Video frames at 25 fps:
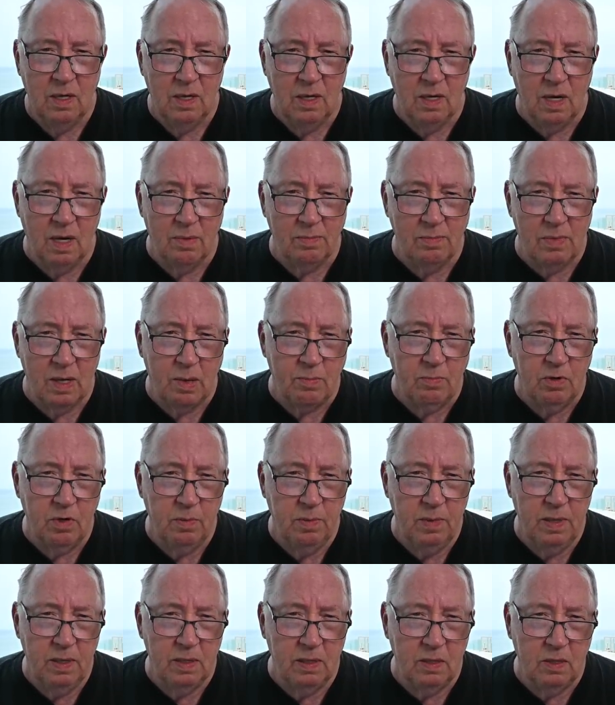I'm, I'm going to
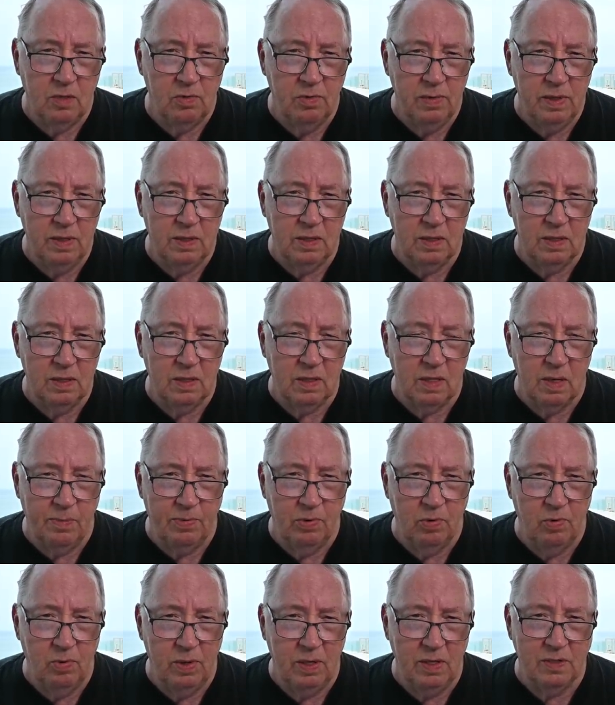be in Cuenca in a
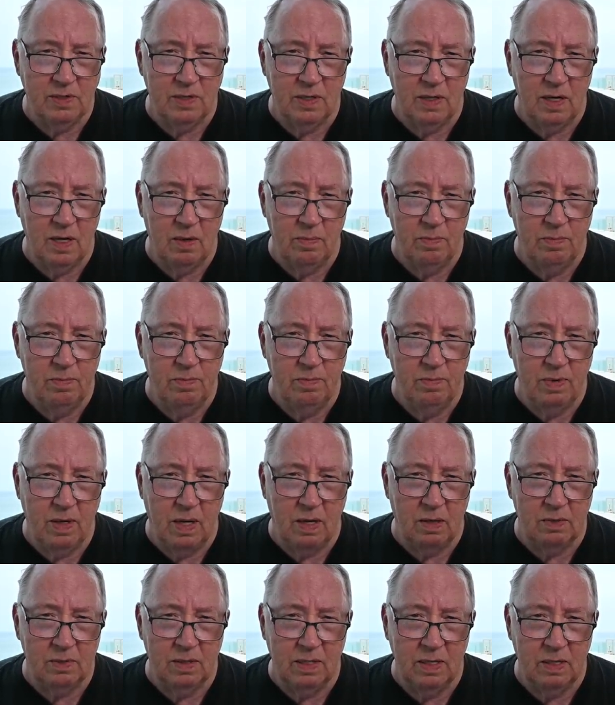couple of weeks, and I'll
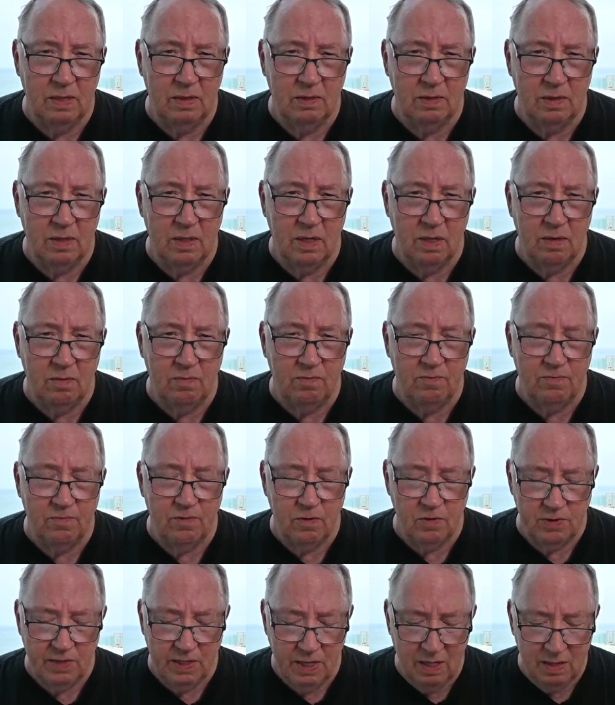I'll get a
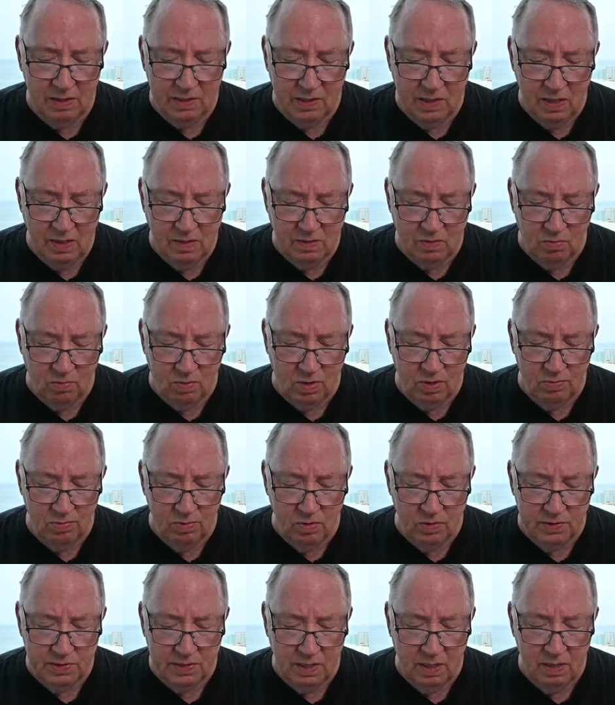firsthand taste of what
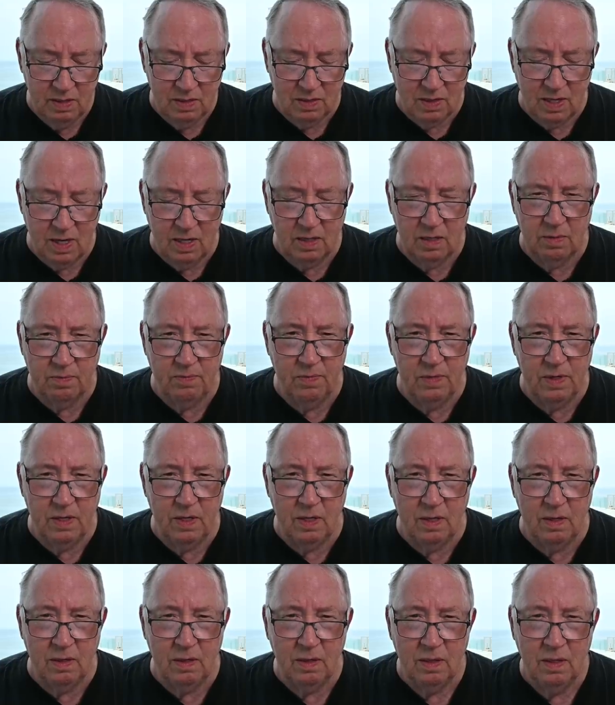real estate is like up
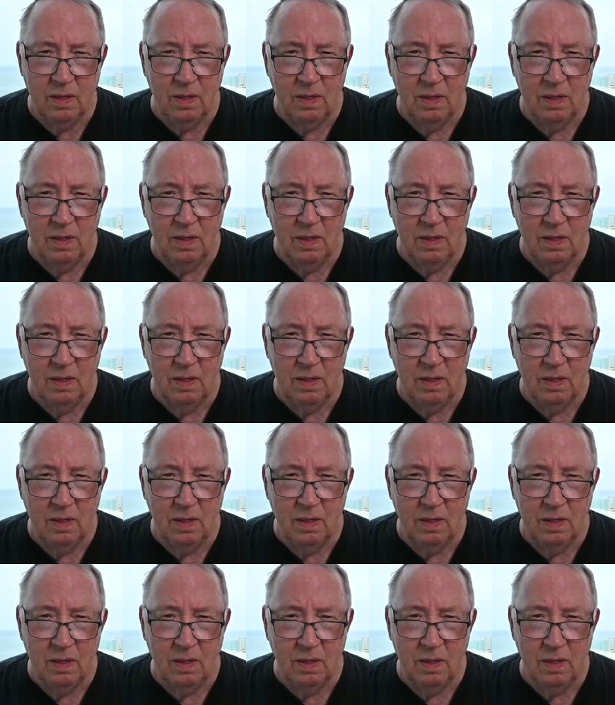there.